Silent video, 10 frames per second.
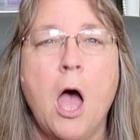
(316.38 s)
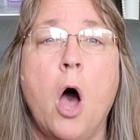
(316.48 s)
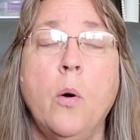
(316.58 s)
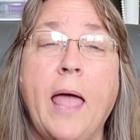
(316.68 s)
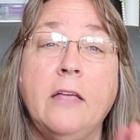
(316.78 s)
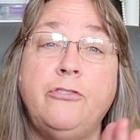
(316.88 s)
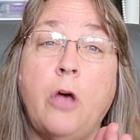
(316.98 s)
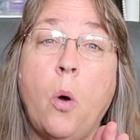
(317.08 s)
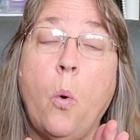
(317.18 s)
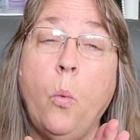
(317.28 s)
Okay,
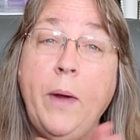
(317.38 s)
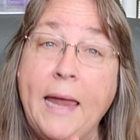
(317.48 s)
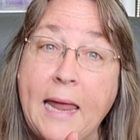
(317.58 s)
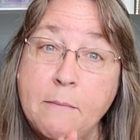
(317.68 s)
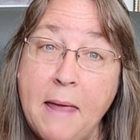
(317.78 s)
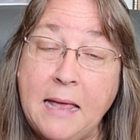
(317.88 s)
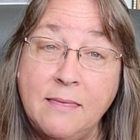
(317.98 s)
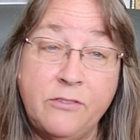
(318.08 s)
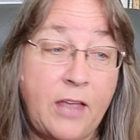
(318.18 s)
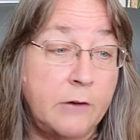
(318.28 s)
so we can make
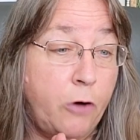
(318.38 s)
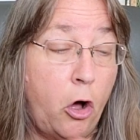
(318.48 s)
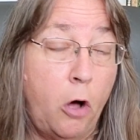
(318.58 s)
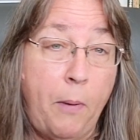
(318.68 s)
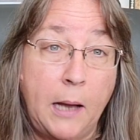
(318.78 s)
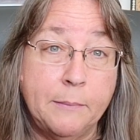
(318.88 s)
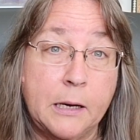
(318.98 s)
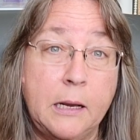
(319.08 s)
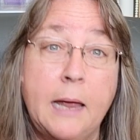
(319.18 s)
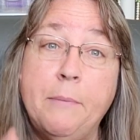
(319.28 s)
this out of all polymer
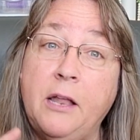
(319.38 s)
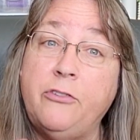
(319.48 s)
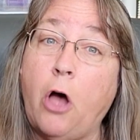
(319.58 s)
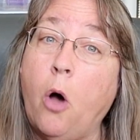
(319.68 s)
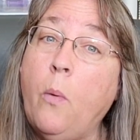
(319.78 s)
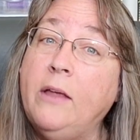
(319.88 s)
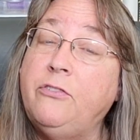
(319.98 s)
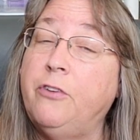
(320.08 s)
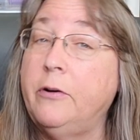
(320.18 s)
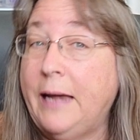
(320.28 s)
clay, but it's always
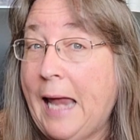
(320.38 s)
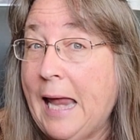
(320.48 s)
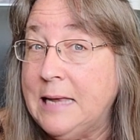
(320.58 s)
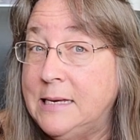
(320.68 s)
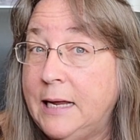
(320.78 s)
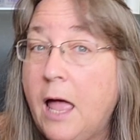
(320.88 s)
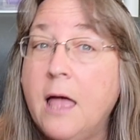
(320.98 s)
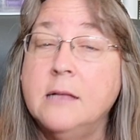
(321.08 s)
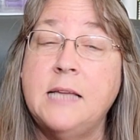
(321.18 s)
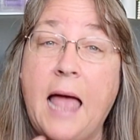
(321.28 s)
very handy
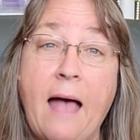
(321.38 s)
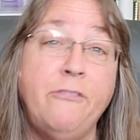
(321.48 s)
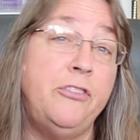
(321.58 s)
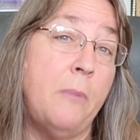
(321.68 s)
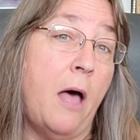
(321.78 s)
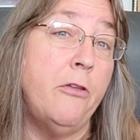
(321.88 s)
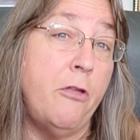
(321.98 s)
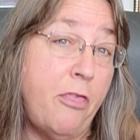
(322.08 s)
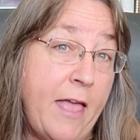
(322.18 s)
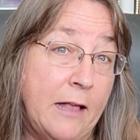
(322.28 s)
to have some other
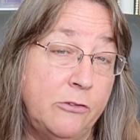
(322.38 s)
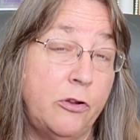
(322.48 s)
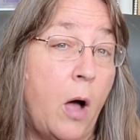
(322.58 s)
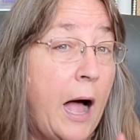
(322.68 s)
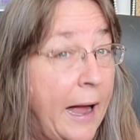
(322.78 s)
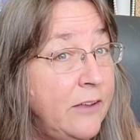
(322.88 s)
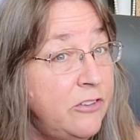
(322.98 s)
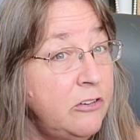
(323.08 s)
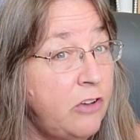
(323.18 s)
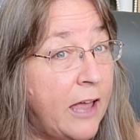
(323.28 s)
things. So I
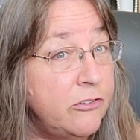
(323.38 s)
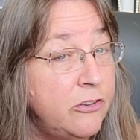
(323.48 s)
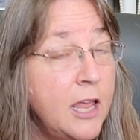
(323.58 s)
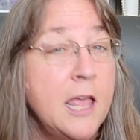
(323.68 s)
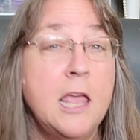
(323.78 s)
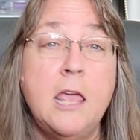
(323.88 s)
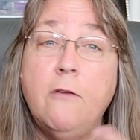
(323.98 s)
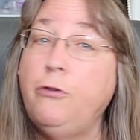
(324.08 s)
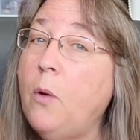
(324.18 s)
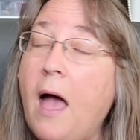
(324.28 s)
suggest
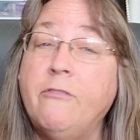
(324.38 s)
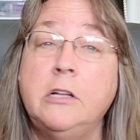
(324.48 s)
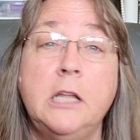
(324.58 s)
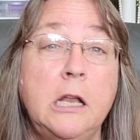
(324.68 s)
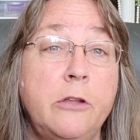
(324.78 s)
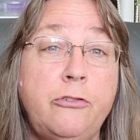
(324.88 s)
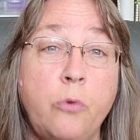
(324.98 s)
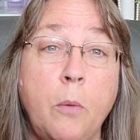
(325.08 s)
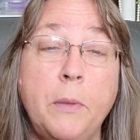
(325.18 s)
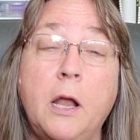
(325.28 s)
if you have a little
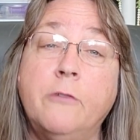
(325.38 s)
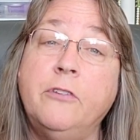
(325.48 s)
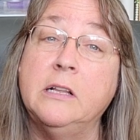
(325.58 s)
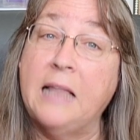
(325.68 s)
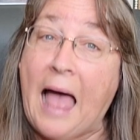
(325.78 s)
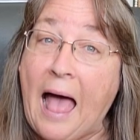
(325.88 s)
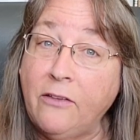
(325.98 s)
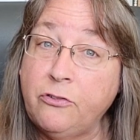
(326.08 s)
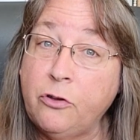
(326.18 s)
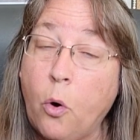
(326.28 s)
assortment of
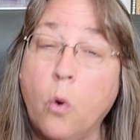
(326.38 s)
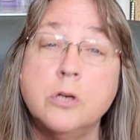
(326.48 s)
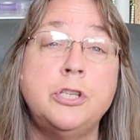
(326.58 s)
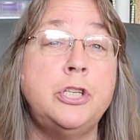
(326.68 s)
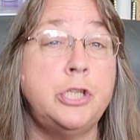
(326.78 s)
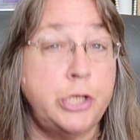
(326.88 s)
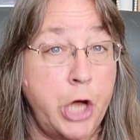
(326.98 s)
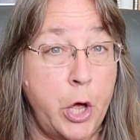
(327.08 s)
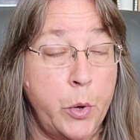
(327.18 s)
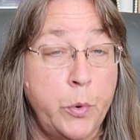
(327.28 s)
glass or
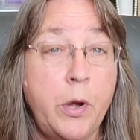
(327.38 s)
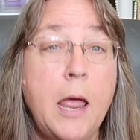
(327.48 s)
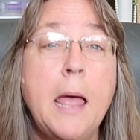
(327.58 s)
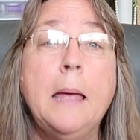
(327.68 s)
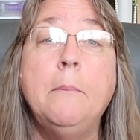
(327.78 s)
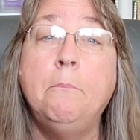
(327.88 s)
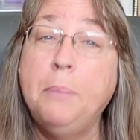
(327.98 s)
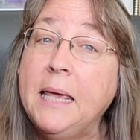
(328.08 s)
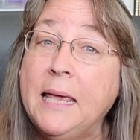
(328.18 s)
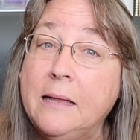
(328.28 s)
stone
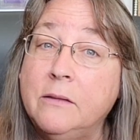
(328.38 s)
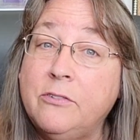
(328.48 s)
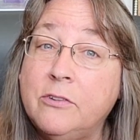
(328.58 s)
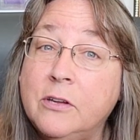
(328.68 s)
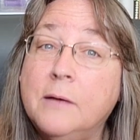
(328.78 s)
beads,